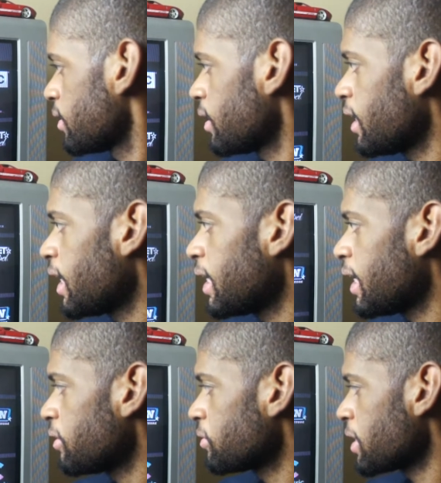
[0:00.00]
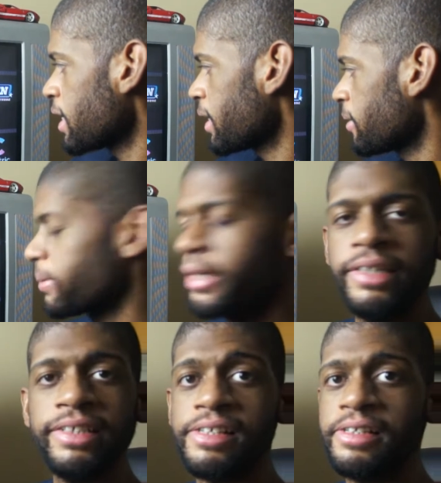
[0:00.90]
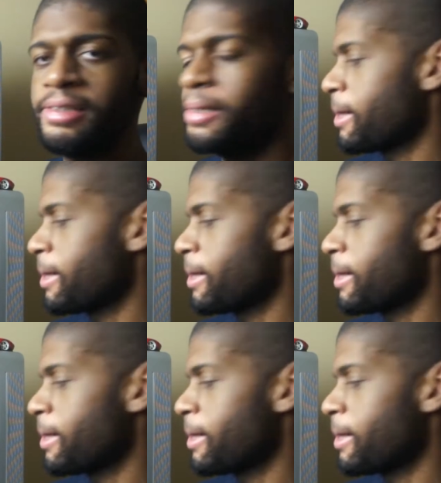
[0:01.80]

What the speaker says: Yeah, I don't think I can play anything.